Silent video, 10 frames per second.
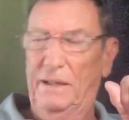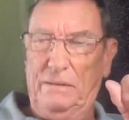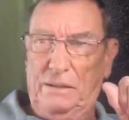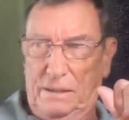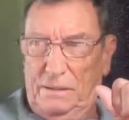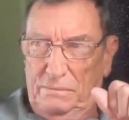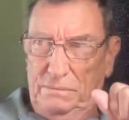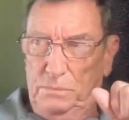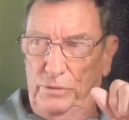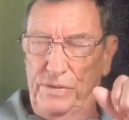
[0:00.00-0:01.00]
like,
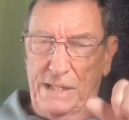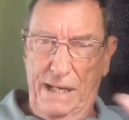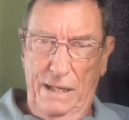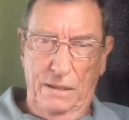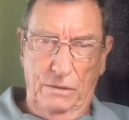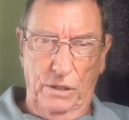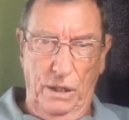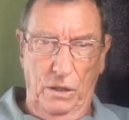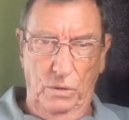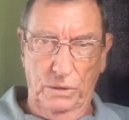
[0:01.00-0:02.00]
move this hand, I've got to
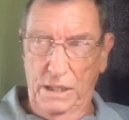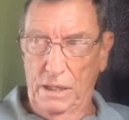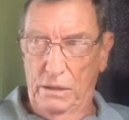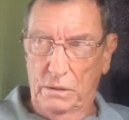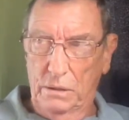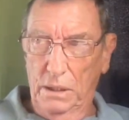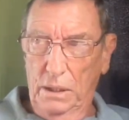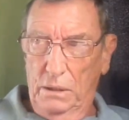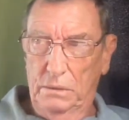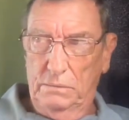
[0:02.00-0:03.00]
hold here, and
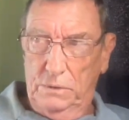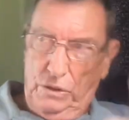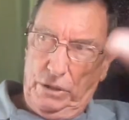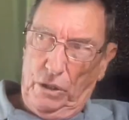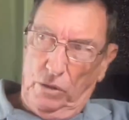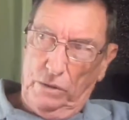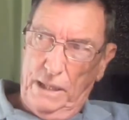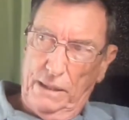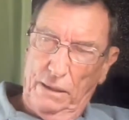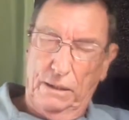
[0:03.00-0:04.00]
I've got to hold
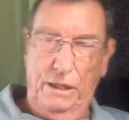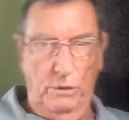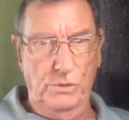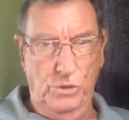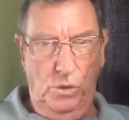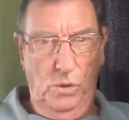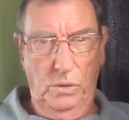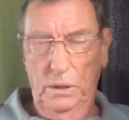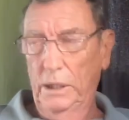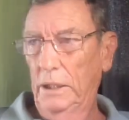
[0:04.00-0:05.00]
that. And, it was
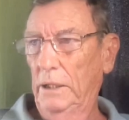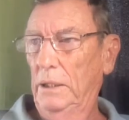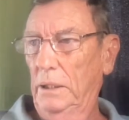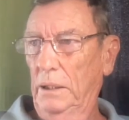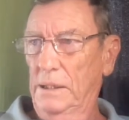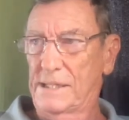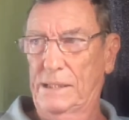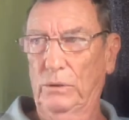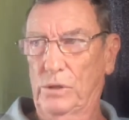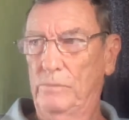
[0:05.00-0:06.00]
all
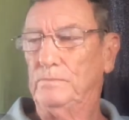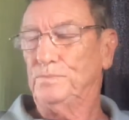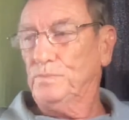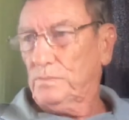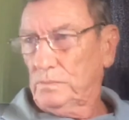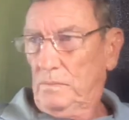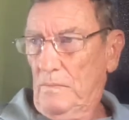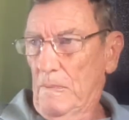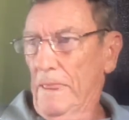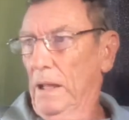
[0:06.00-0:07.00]
stilted.
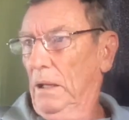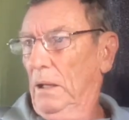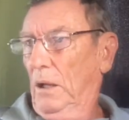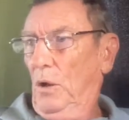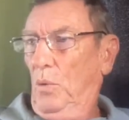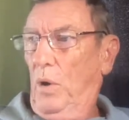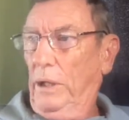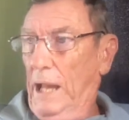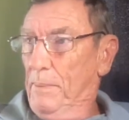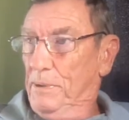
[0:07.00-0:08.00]

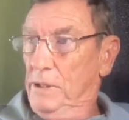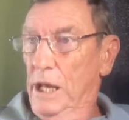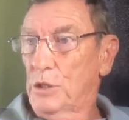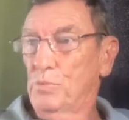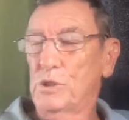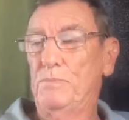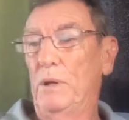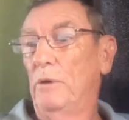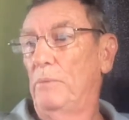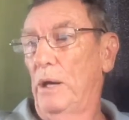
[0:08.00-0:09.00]
What happened next was
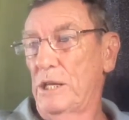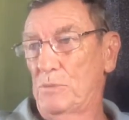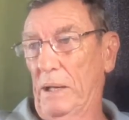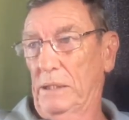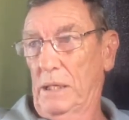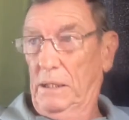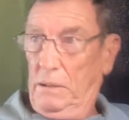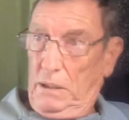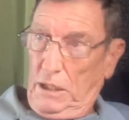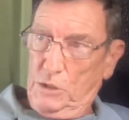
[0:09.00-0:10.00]
beyond my
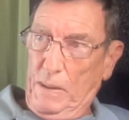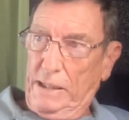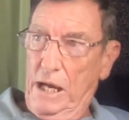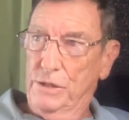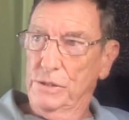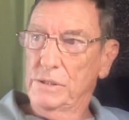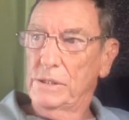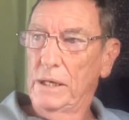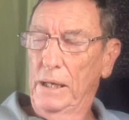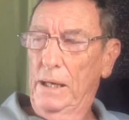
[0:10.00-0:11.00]

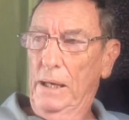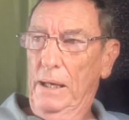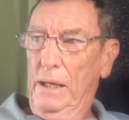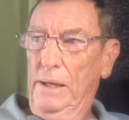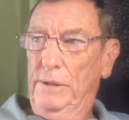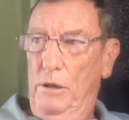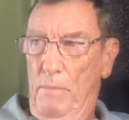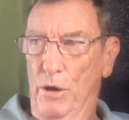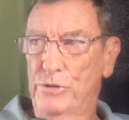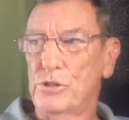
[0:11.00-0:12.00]
expectations. The
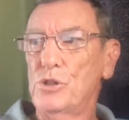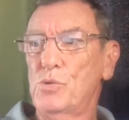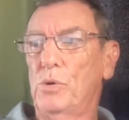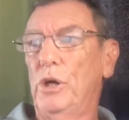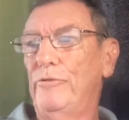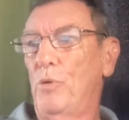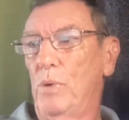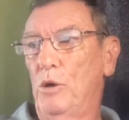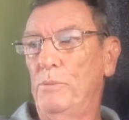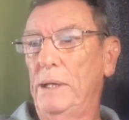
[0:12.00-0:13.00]
emotions were
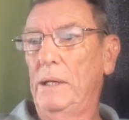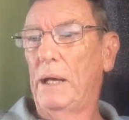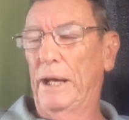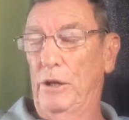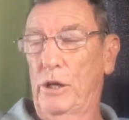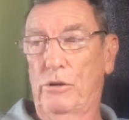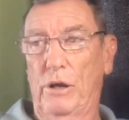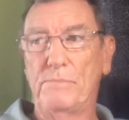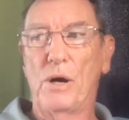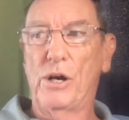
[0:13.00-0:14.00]
overwhelming, and I
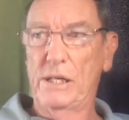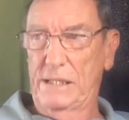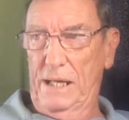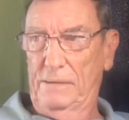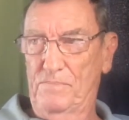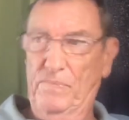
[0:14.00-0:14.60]
cried my eyes out.